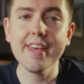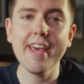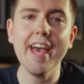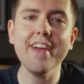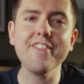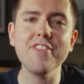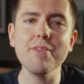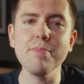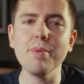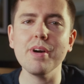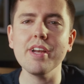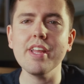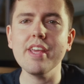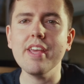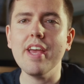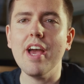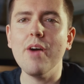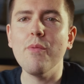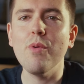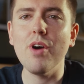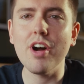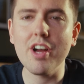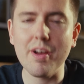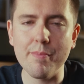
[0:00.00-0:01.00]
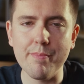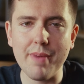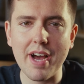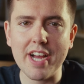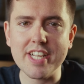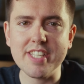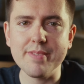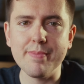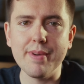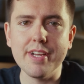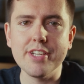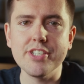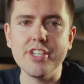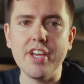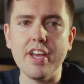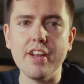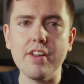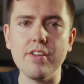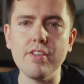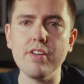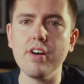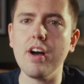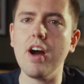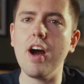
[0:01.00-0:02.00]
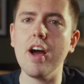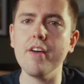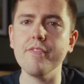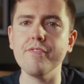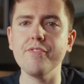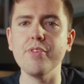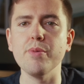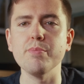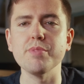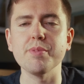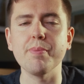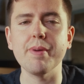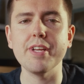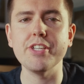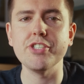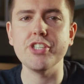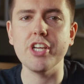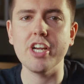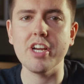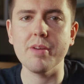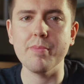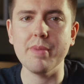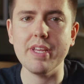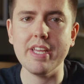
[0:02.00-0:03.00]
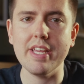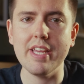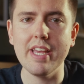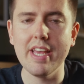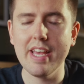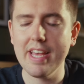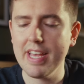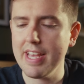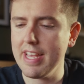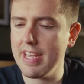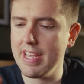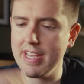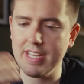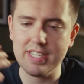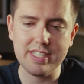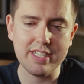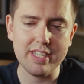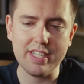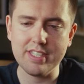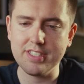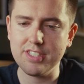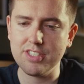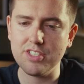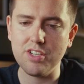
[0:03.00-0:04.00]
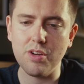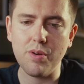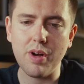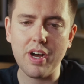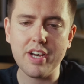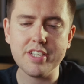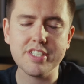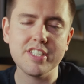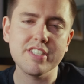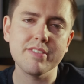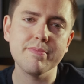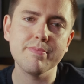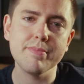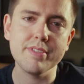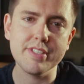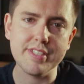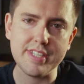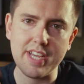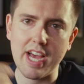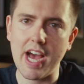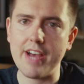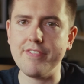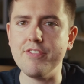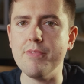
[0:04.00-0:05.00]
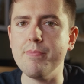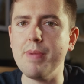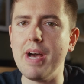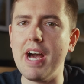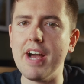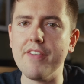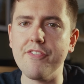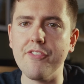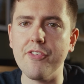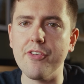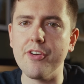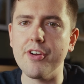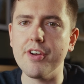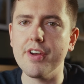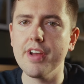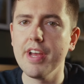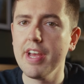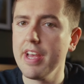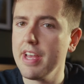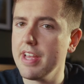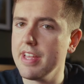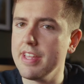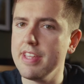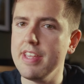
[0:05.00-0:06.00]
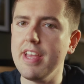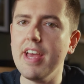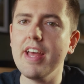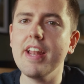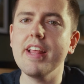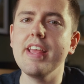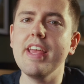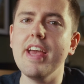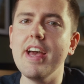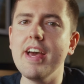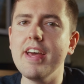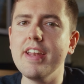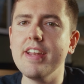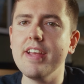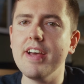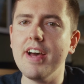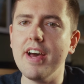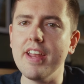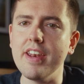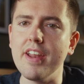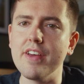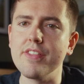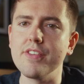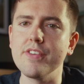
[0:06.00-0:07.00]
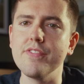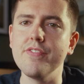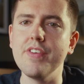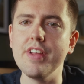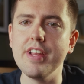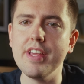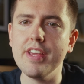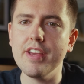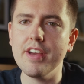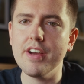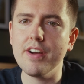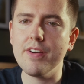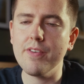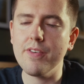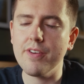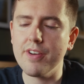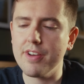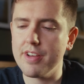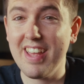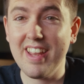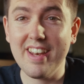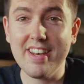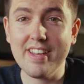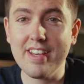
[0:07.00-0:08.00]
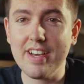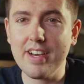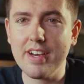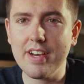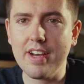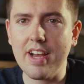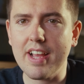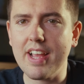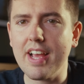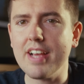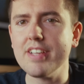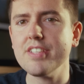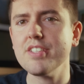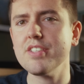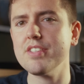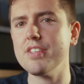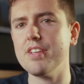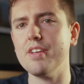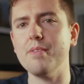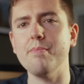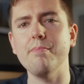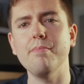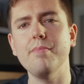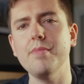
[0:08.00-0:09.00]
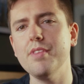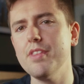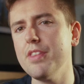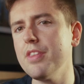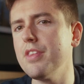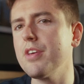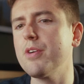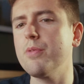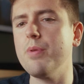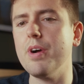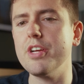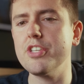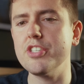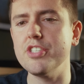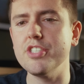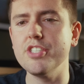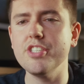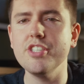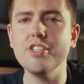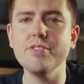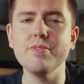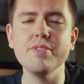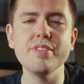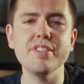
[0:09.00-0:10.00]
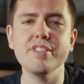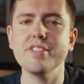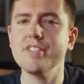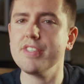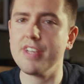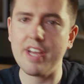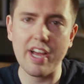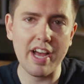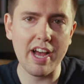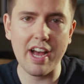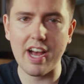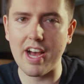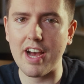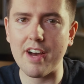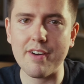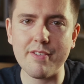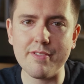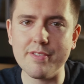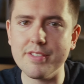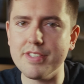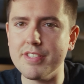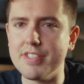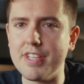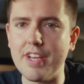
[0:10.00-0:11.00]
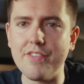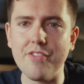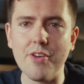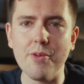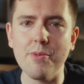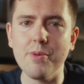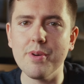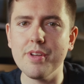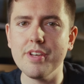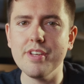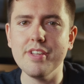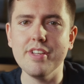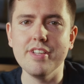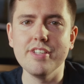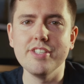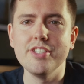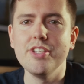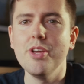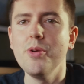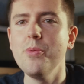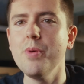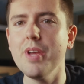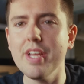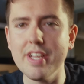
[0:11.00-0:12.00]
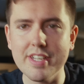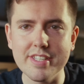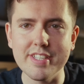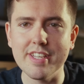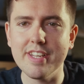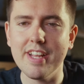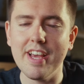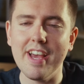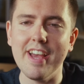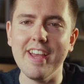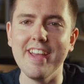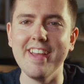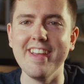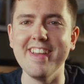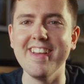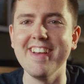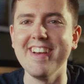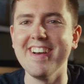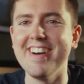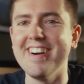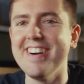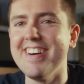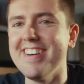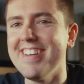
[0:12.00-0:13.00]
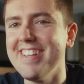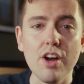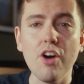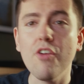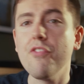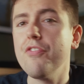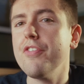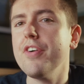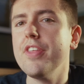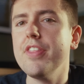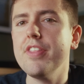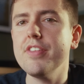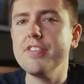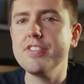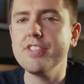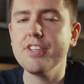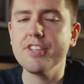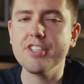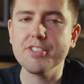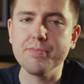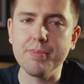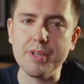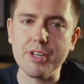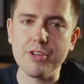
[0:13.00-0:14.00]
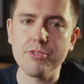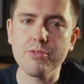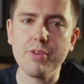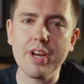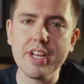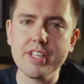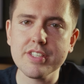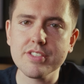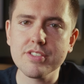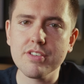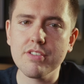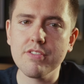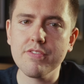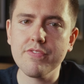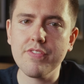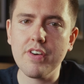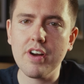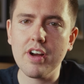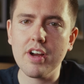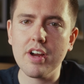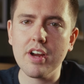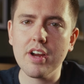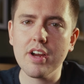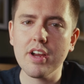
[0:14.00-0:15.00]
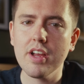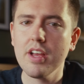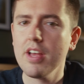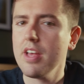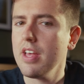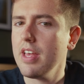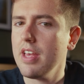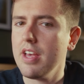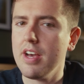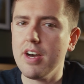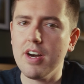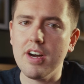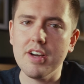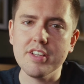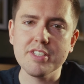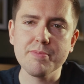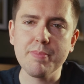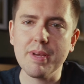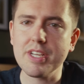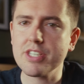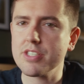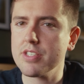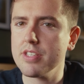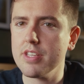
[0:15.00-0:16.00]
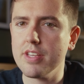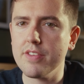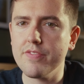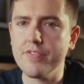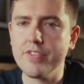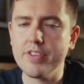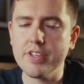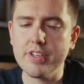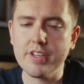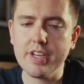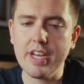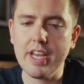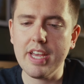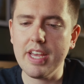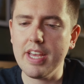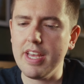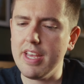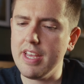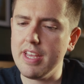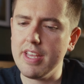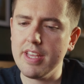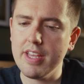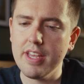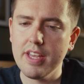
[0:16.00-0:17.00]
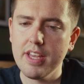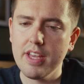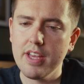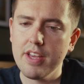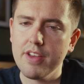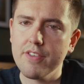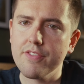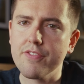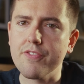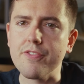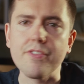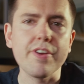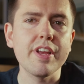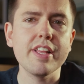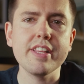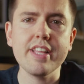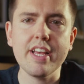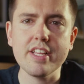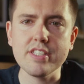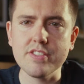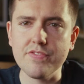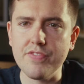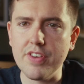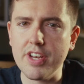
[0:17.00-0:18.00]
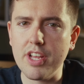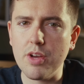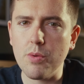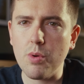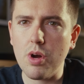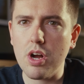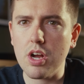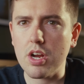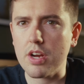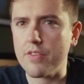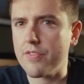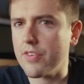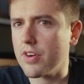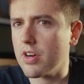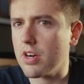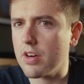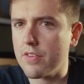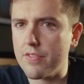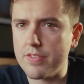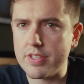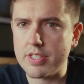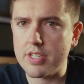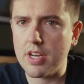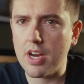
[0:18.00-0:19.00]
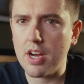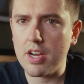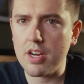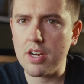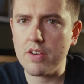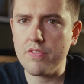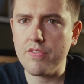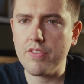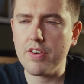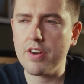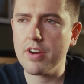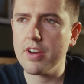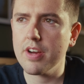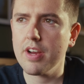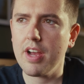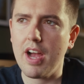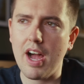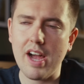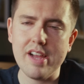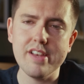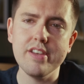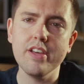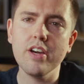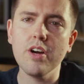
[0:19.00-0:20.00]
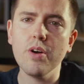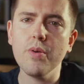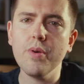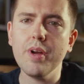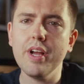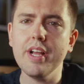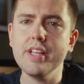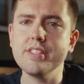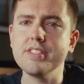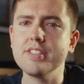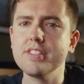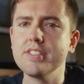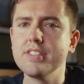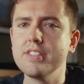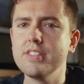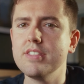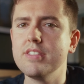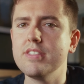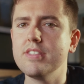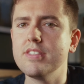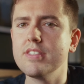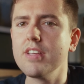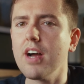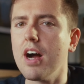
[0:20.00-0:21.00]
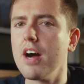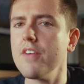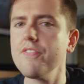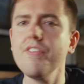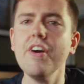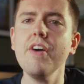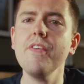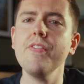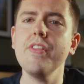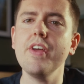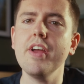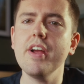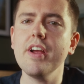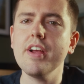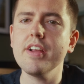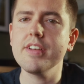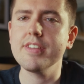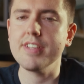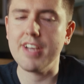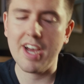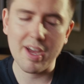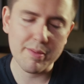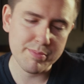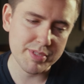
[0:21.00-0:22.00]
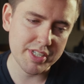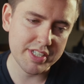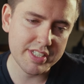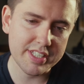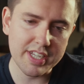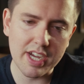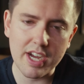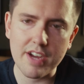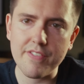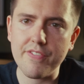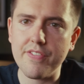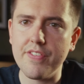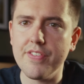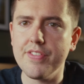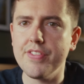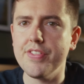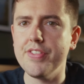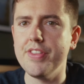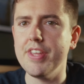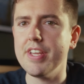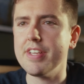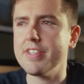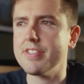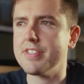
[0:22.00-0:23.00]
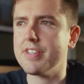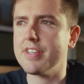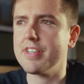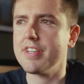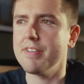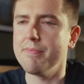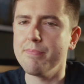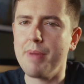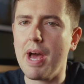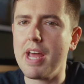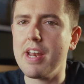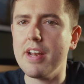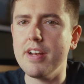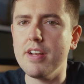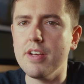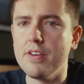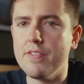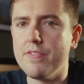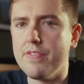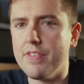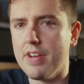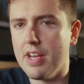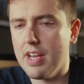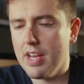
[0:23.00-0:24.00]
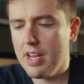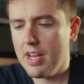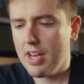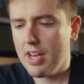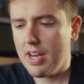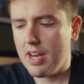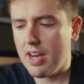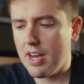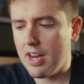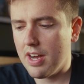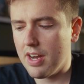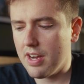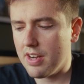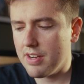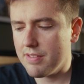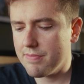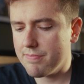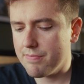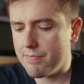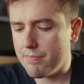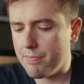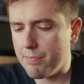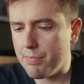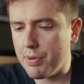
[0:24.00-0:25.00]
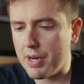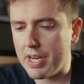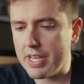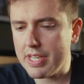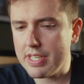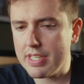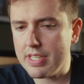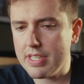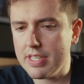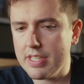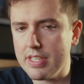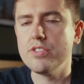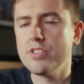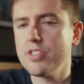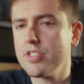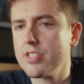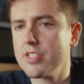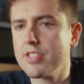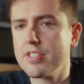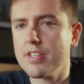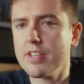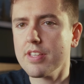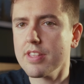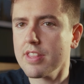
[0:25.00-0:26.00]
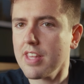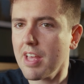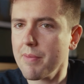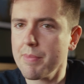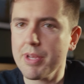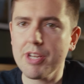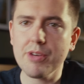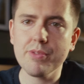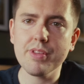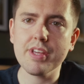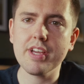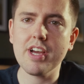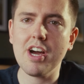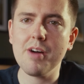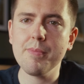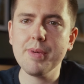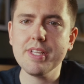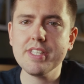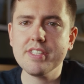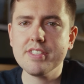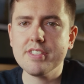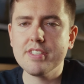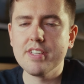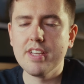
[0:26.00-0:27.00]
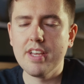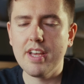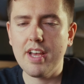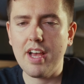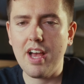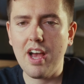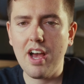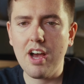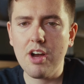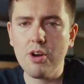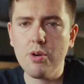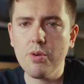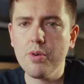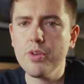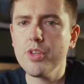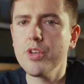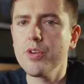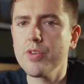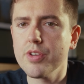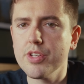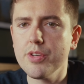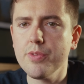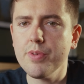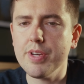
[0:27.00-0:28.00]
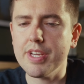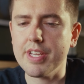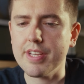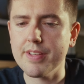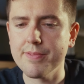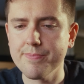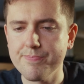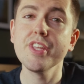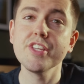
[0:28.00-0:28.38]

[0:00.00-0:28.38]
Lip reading: Hey everybody, and welcome back to my channel. I'm Films by Jeremy, and it's so awesome to have you back for yet again another video. And I guess the question to you is, how is everyone doing today? Hopefully this year has been great so far, especially if you're a freelance videographer or photographer. I know it's tough out there, times are tough, things are competitive, but just let me know in the comments how you're doing.